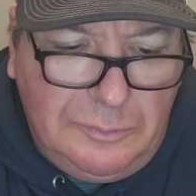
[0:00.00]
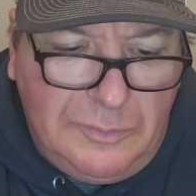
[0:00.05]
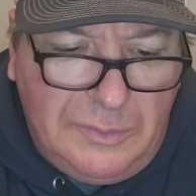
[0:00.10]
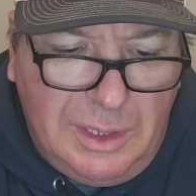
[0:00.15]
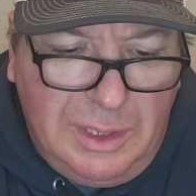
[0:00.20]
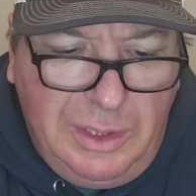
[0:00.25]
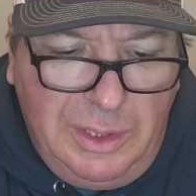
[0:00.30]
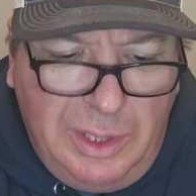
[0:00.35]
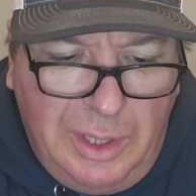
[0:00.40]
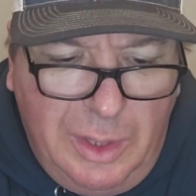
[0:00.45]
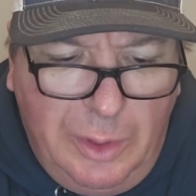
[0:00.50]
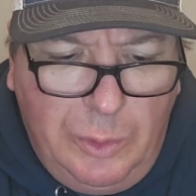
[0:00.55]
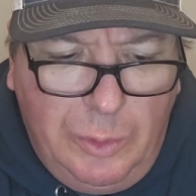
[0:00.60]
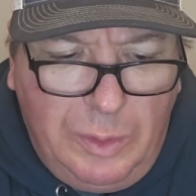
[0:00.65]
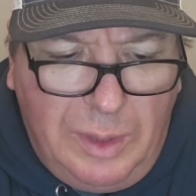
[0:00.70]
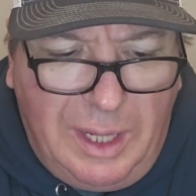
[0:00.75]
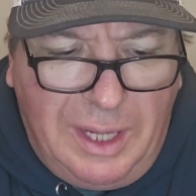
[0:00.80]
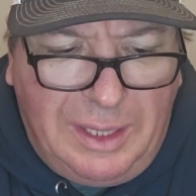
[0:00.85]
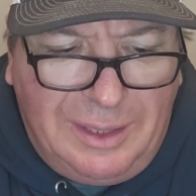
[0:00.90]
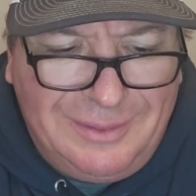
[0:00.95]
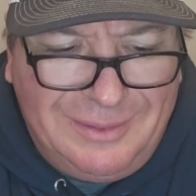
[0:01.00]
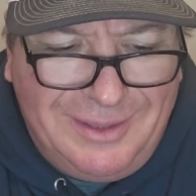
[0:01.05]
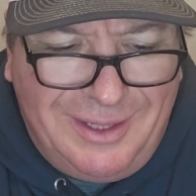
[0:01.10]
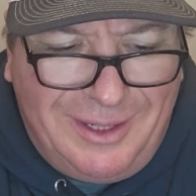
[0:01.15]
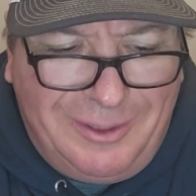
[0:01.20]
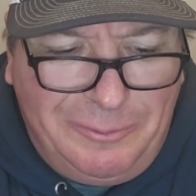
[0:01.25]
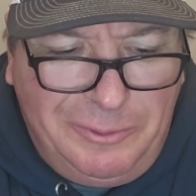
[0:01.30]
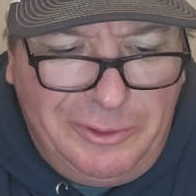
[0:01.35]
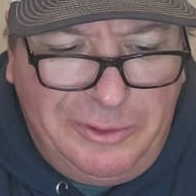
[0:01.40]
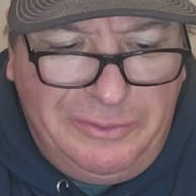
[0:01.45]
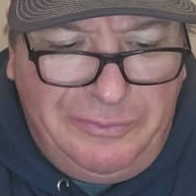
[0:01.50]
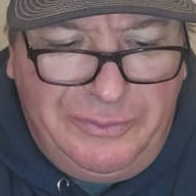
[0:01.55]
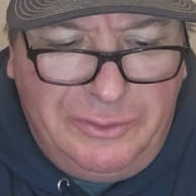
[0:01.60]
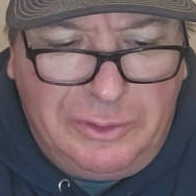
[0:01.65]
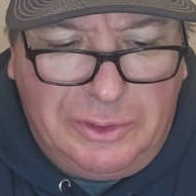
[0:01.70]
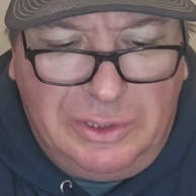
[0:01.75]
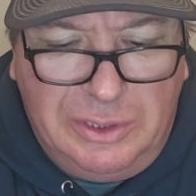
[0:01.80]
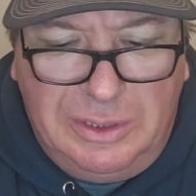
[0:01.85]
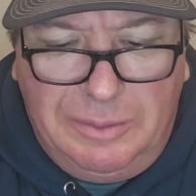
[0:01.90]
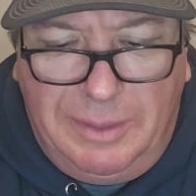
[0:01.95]
I really feel
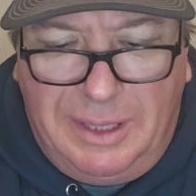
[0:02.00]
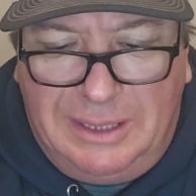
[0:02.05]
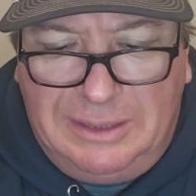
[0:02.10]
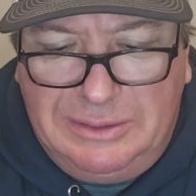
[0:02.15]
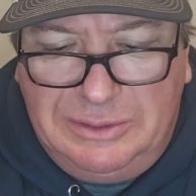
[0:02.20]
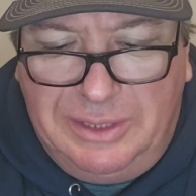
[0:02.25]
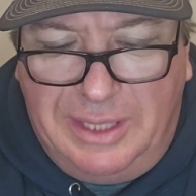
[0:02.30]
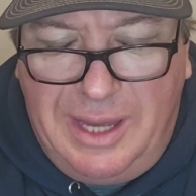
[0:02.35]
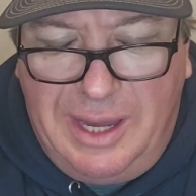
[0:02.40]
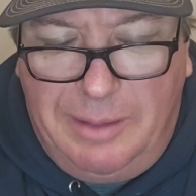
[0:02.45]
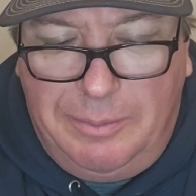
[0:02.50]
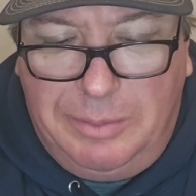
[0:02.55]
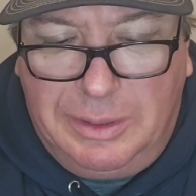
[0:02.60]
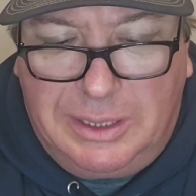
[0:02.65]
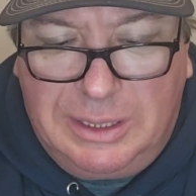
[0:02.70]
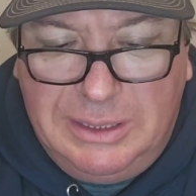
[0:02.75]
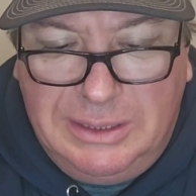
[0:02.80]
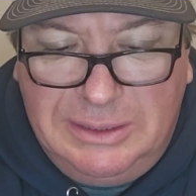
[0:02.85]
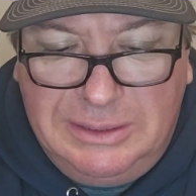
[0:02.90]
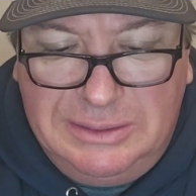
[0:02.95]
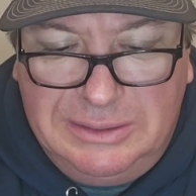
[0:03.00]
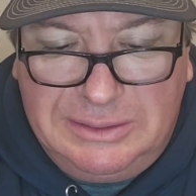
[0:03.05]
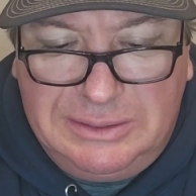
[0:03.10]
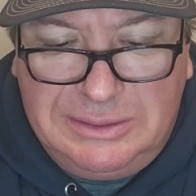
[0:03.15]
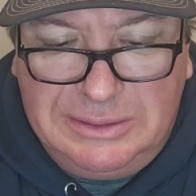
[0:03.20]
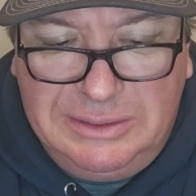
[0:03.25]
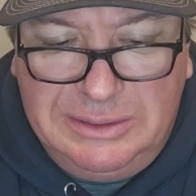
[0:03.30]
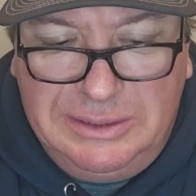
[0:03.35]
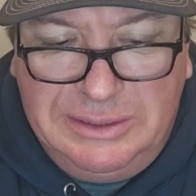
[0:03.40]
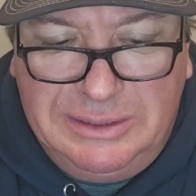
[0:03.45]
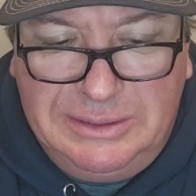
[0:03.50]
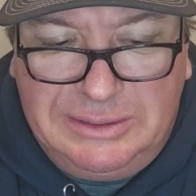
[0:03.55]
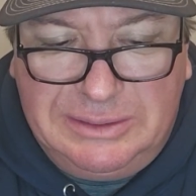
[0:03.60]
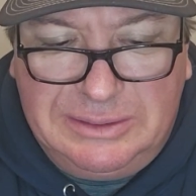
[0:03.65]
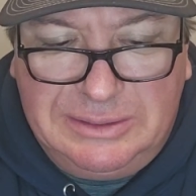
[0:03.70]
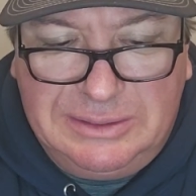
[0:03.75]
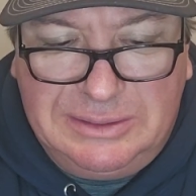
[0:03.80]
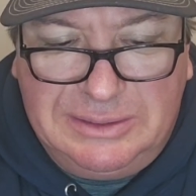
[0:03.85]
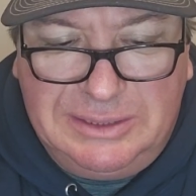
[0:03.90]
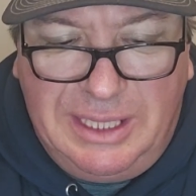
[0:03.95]
good about that because
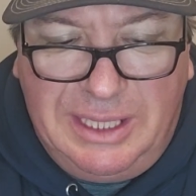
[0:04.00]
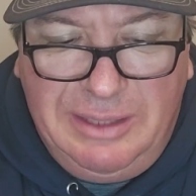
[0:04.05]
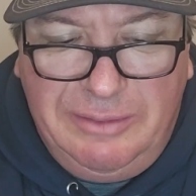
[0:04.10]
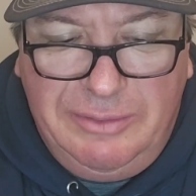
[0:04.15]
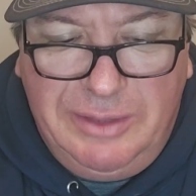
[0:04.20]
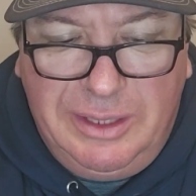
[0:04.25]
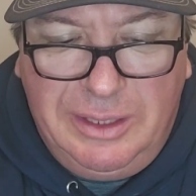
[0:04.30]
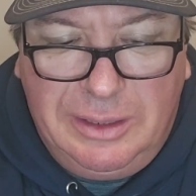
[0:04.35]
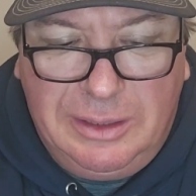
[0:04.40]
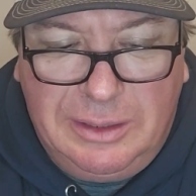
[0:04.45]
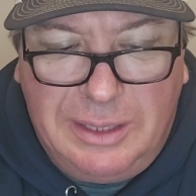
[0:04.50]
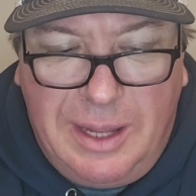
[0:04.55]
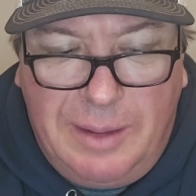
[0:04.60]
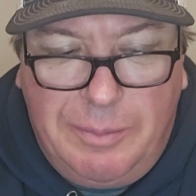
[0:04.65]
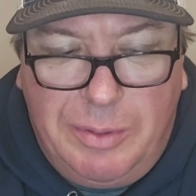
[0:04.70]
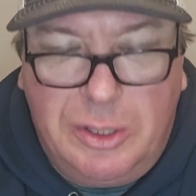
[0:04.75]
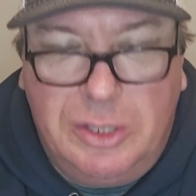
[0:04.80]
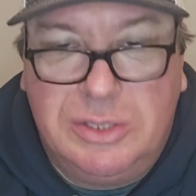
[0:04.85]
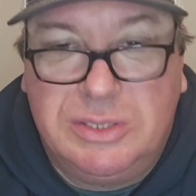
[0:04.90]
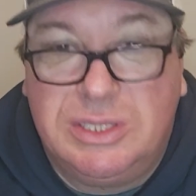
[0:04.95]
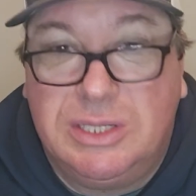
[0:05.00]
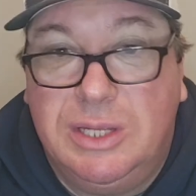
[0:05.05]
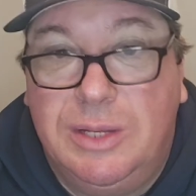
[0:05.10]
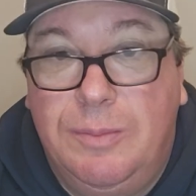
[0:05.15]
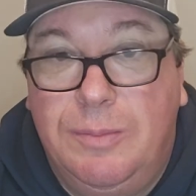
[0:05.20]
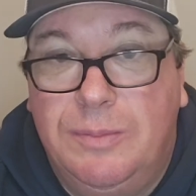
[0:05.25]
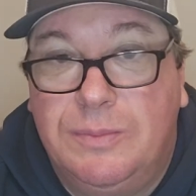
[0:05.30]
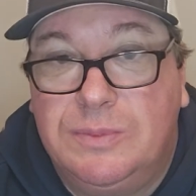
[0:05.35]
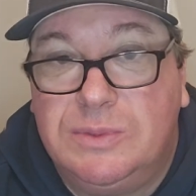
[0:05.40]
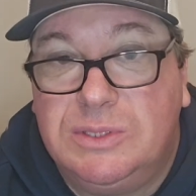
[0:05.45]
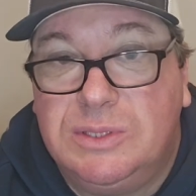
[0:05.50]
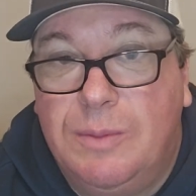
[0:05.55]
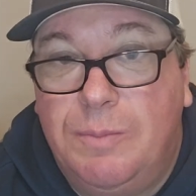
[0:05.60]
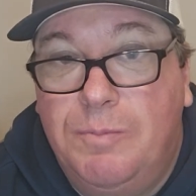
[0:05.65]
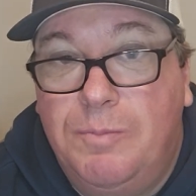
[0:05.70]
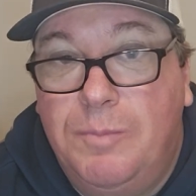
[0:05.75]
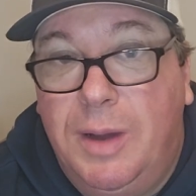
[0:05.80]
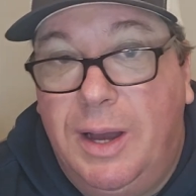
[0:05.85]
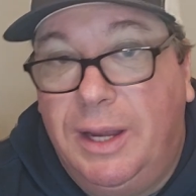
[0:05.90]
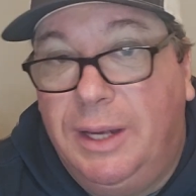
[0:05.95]
it's saving that person some
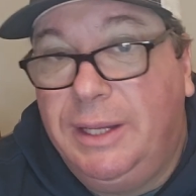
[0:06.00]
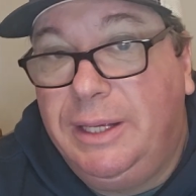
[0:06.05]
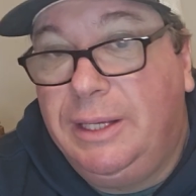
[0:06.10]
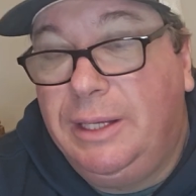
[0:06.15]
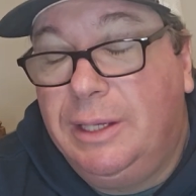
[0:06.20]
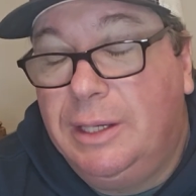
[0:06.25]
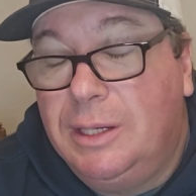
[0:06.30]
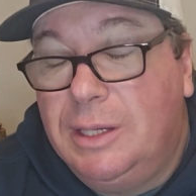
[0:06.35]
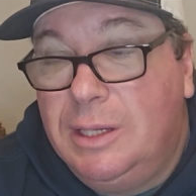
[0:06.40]
money,